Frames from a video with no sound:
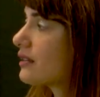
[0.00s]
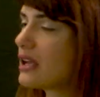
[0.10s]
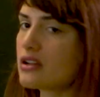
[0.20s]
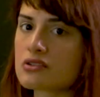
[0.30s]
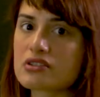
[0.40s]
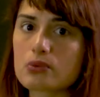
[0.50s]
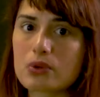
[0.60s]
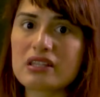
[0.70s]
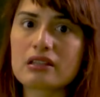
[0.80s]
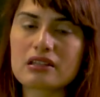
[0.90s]
layers
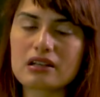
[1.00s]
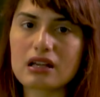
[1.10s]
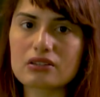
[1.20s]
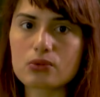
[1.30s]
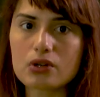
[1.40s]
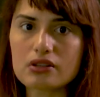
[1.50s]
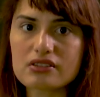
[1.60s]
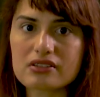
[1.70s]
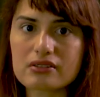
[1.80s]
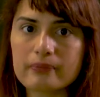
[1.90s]
within the
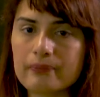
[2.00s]
networks.